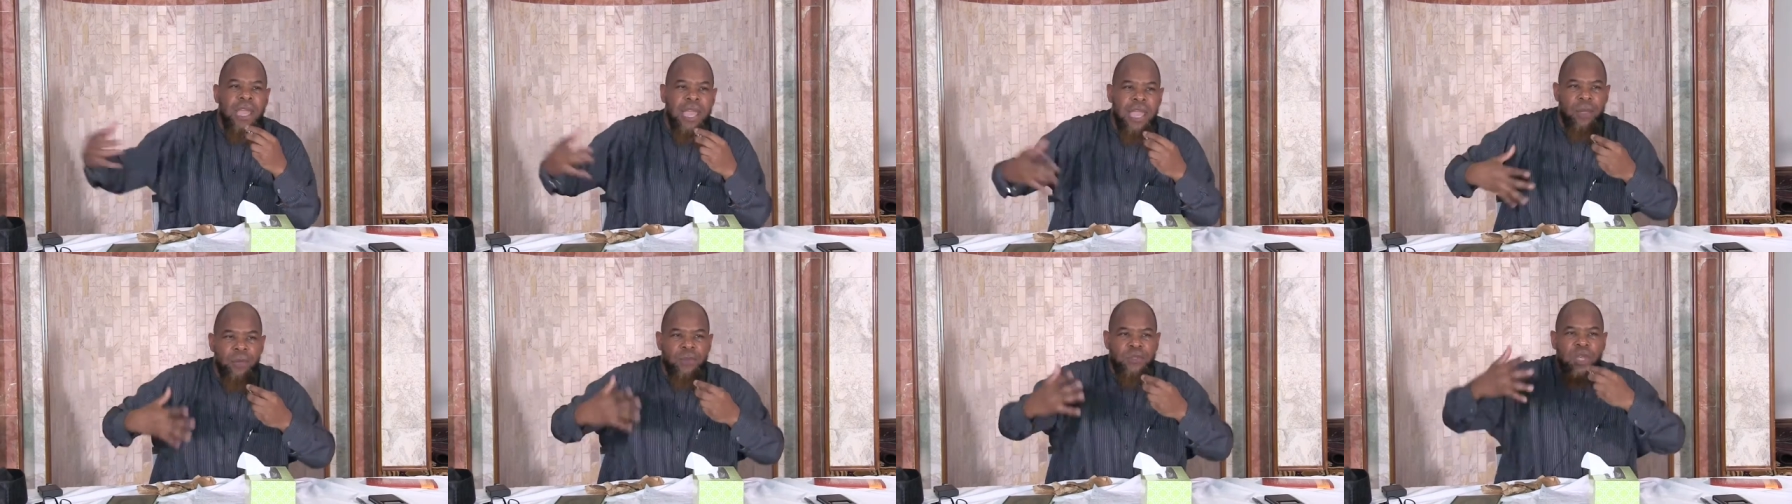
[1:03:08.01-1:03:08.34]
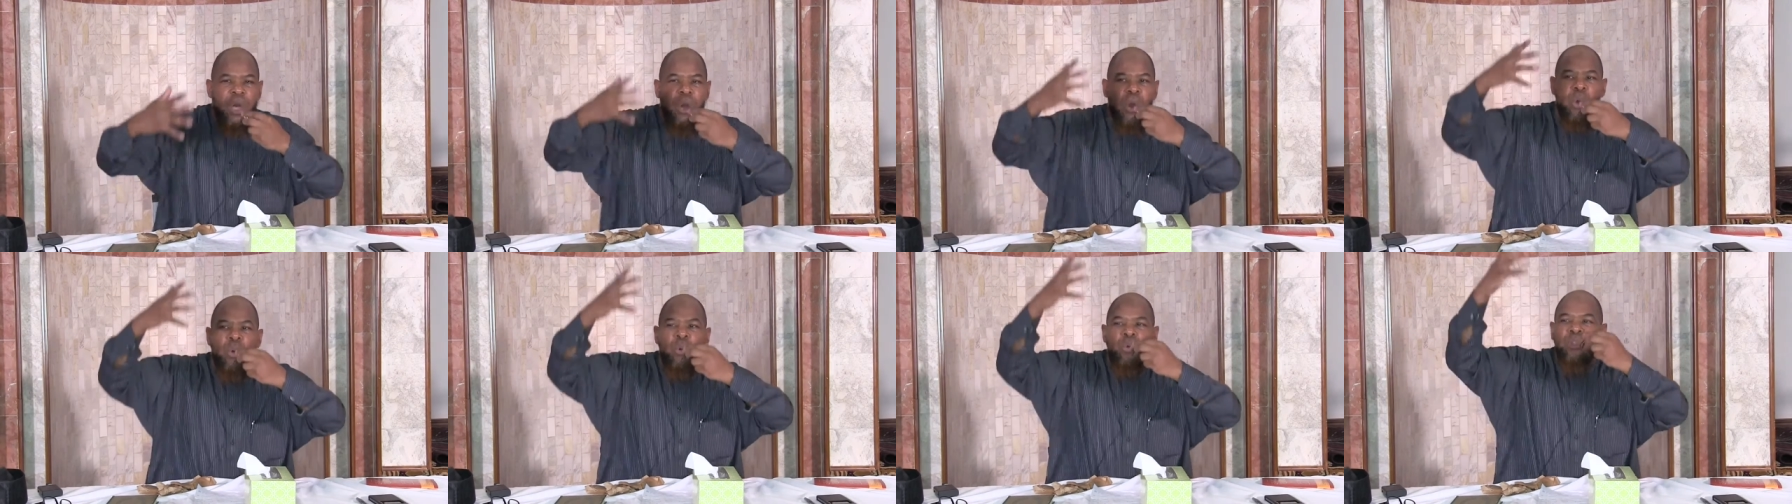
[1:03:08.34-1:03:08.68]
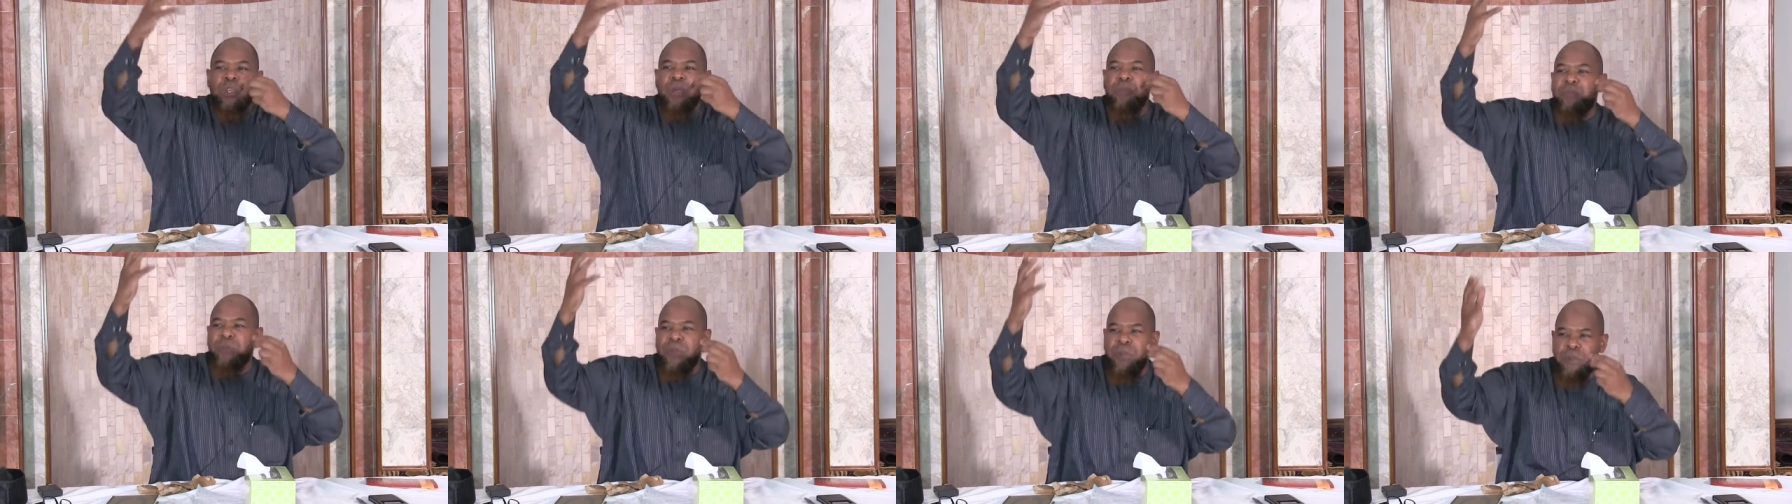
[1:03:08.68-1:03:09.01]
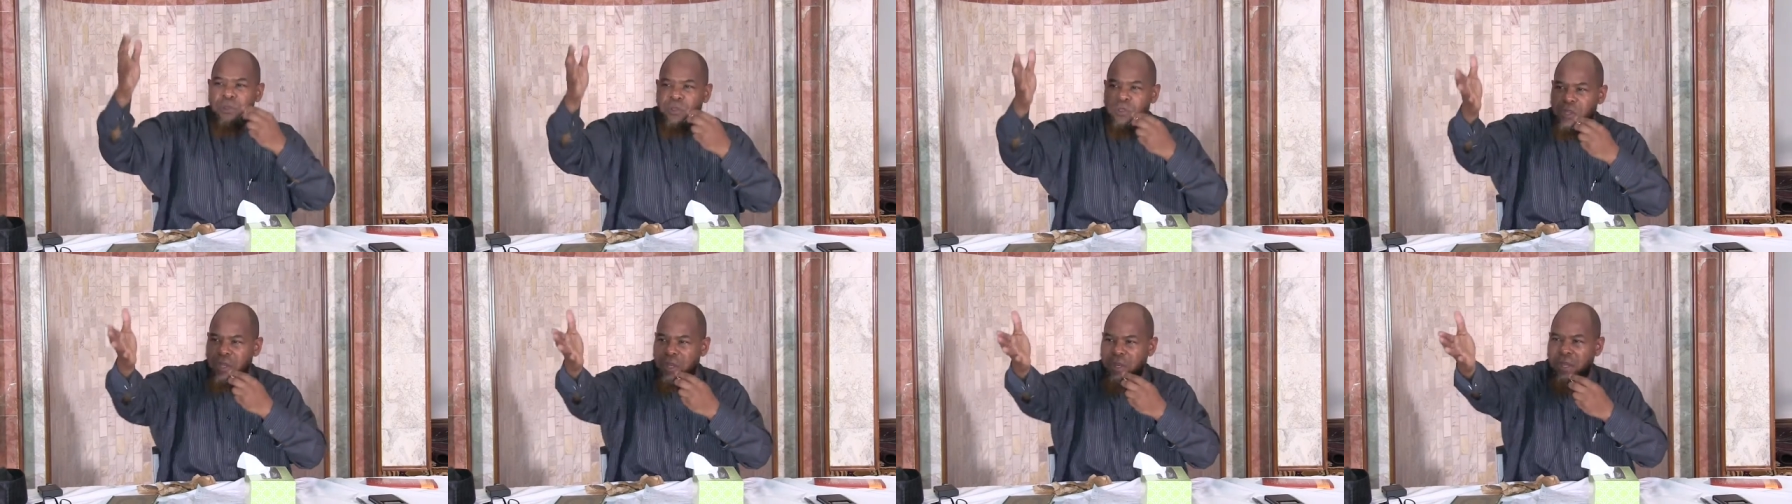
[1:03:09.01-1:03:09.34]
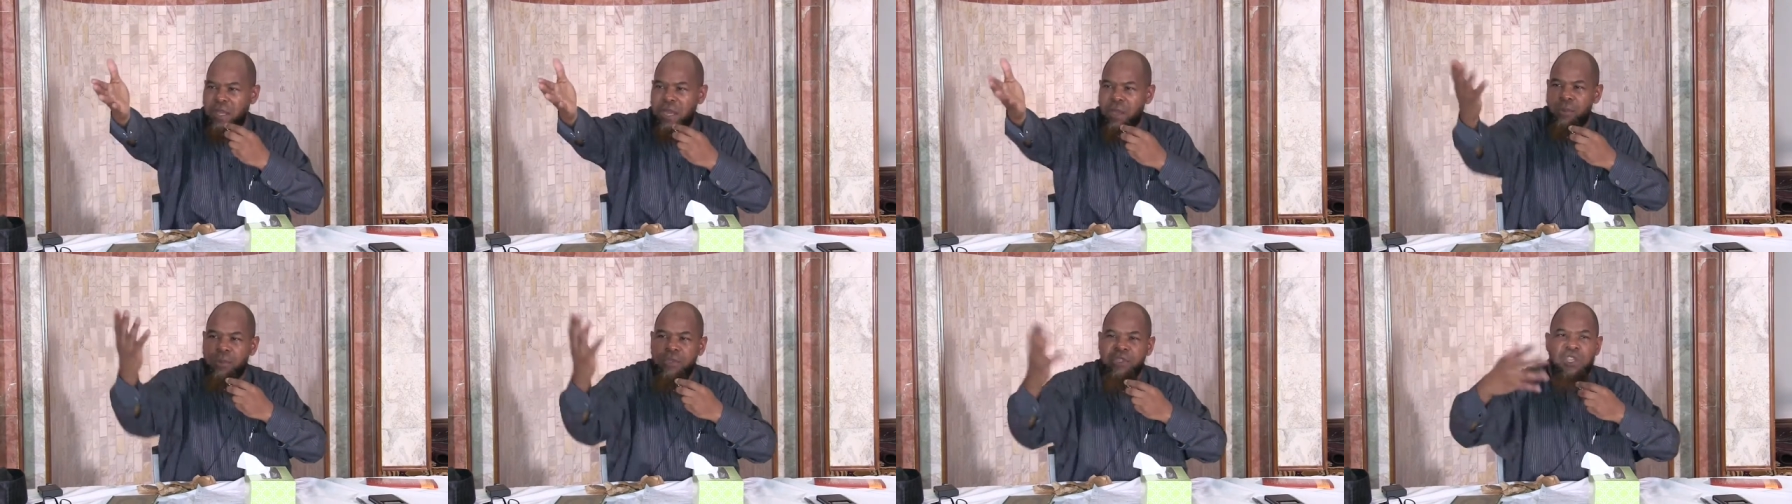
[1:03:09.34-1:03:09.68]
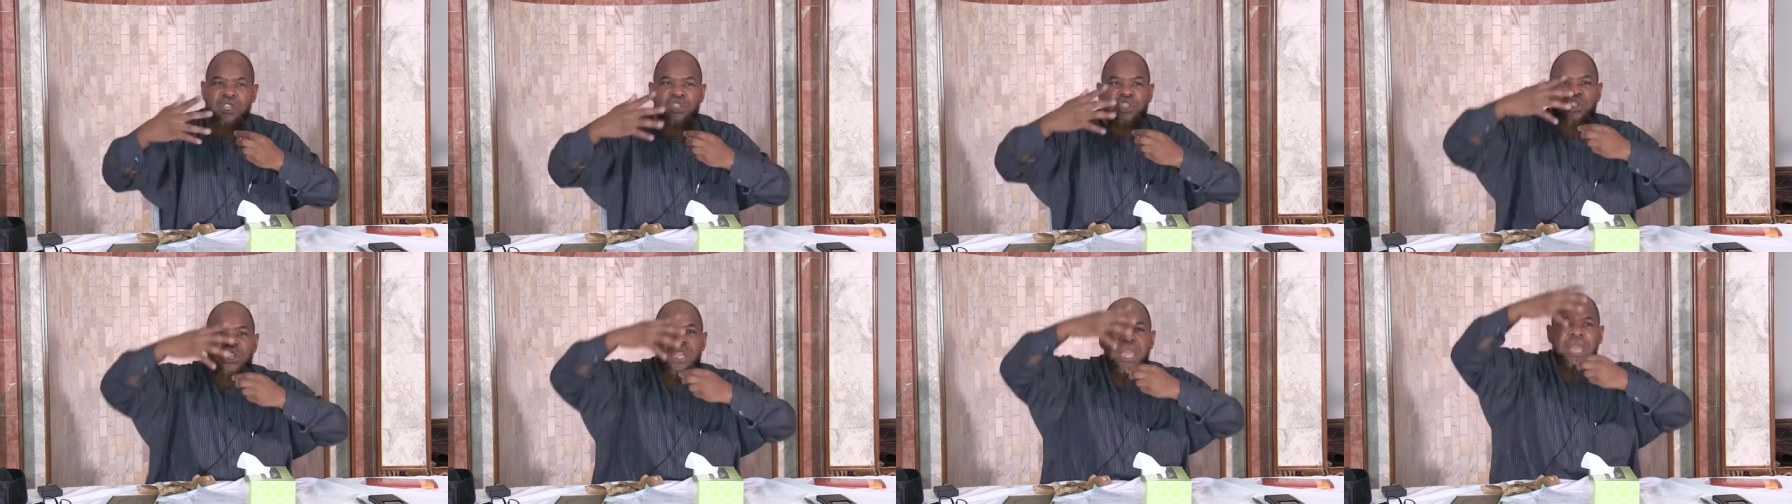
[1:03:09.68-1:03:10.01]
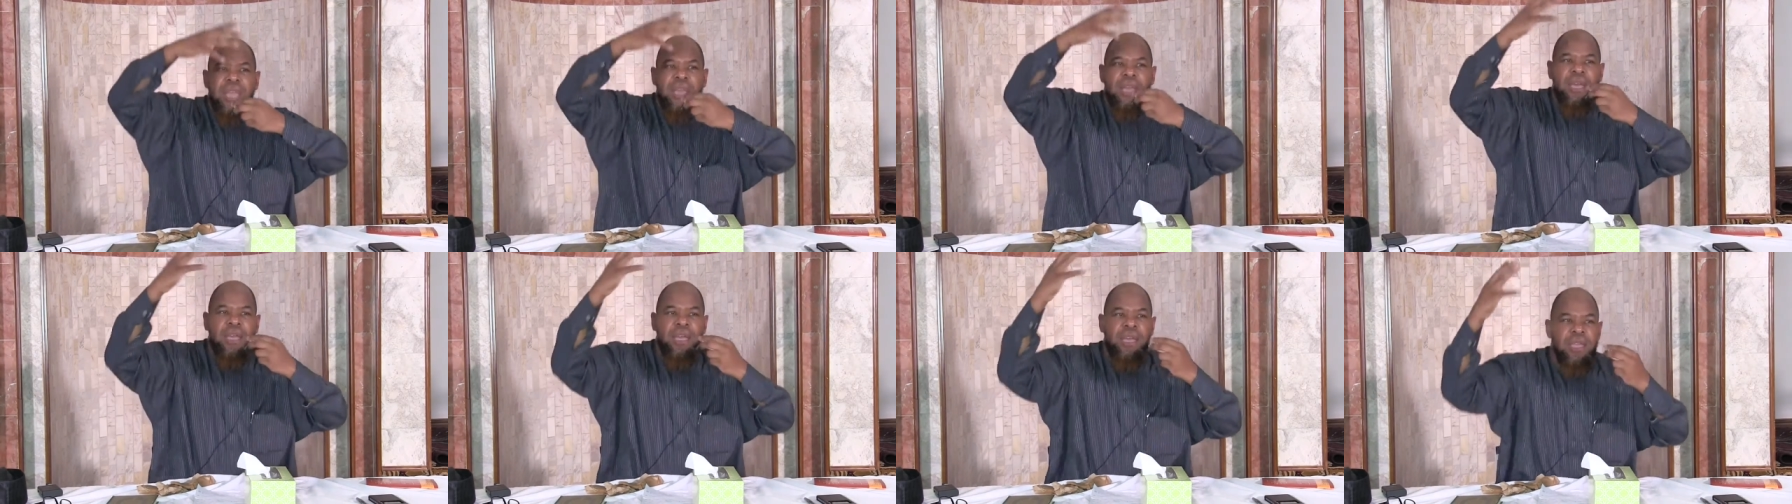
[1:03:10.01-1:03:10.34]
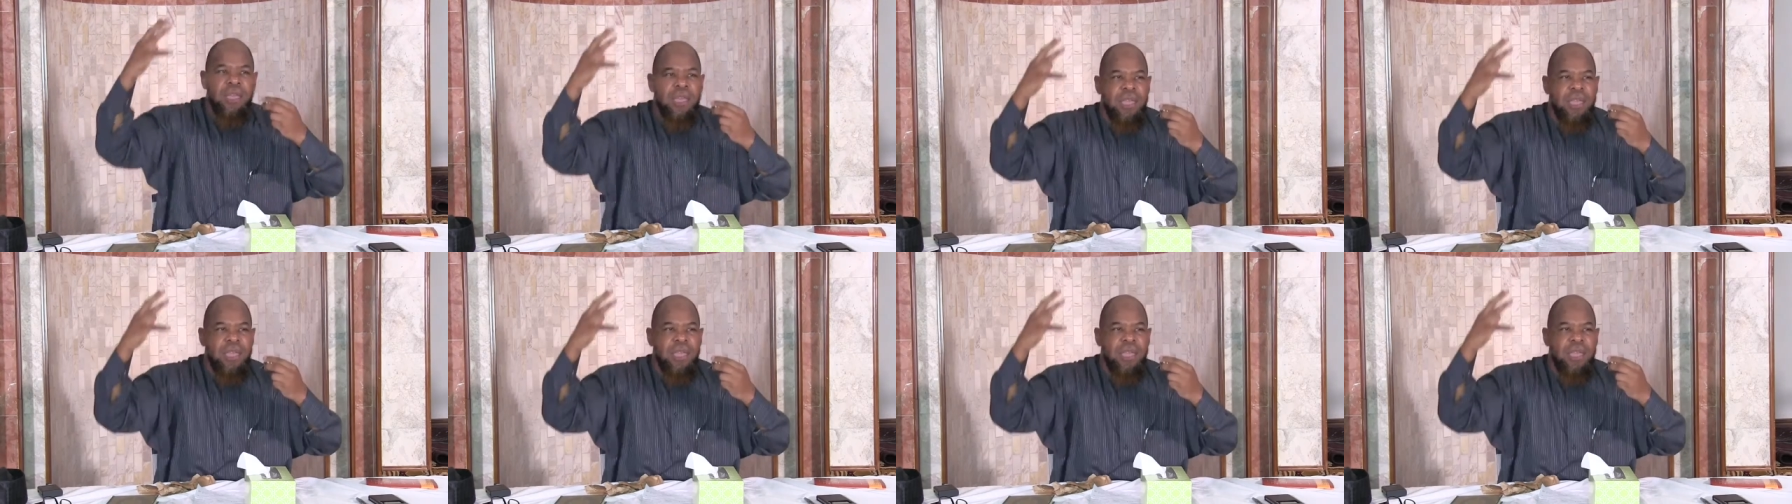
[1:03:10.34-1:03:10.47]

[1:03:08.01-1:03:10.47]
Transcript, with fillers: he was an older person. He was a sheikh.